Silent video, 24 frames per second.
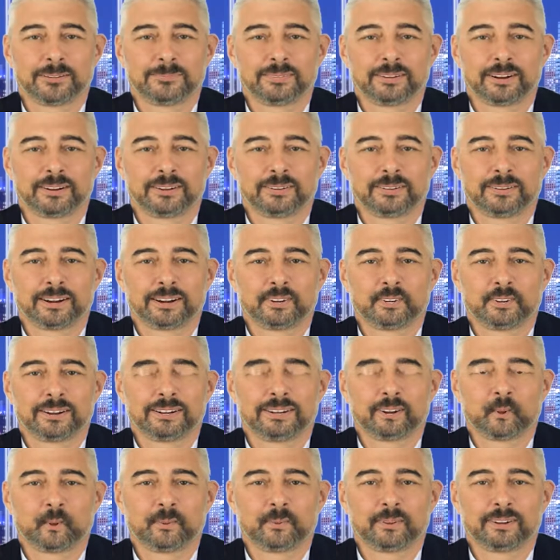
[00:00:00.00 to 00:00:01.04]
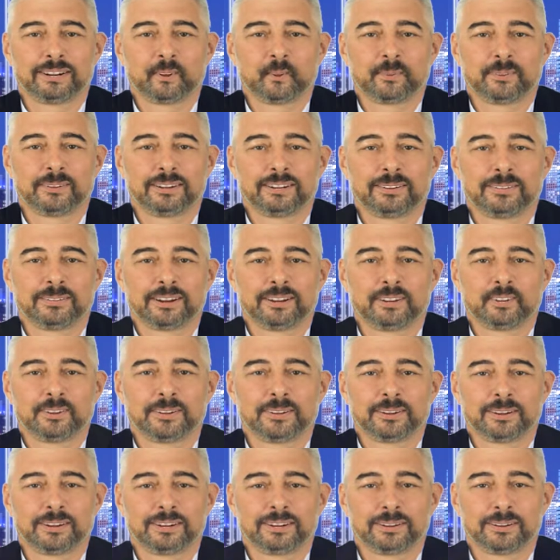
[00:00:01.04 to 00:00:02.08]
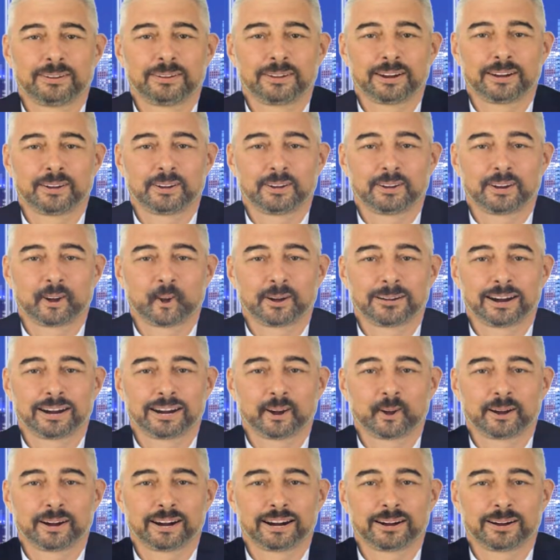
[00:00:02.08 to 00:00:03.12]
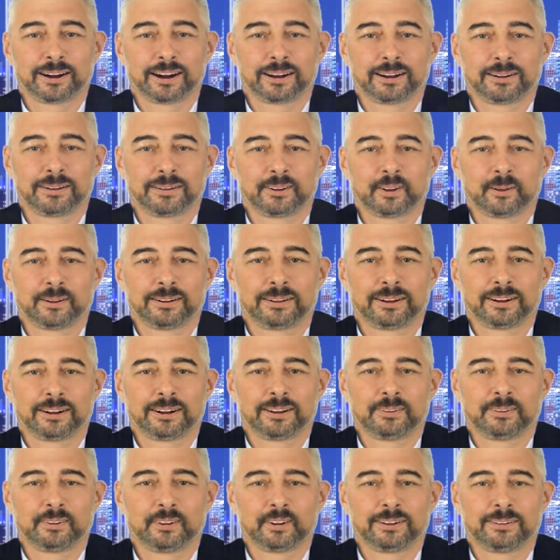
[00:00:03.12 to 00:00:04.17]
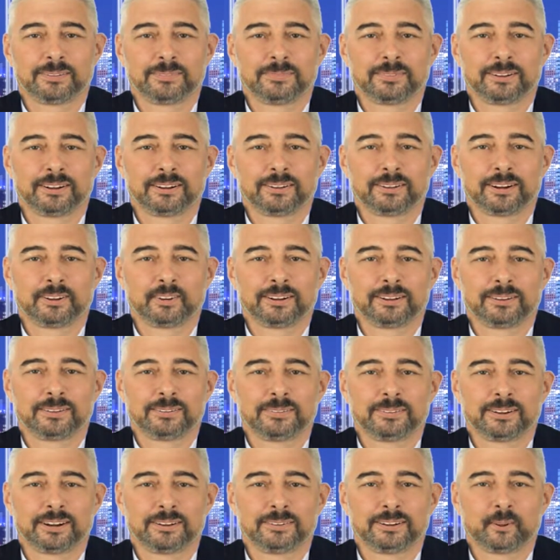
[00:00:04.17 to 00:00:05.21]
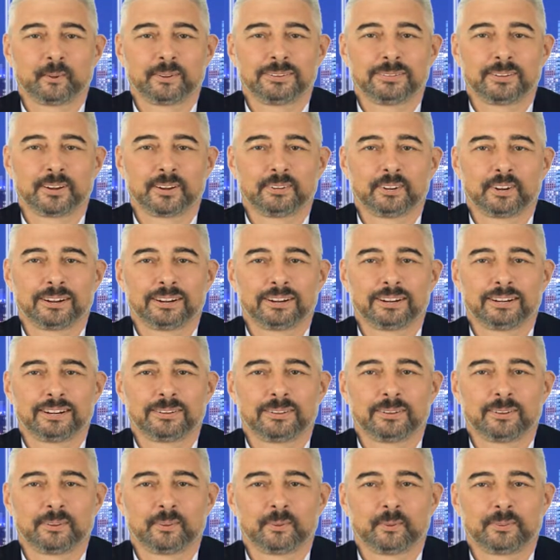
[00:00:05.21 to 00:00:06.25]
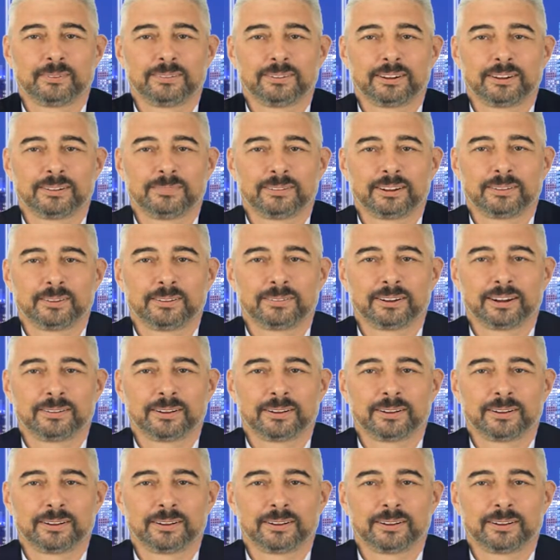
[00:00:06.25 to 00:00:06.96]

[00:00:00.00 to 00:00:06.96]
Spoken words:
authentication services, insurance claiming services, and internal document management, the two companies will work together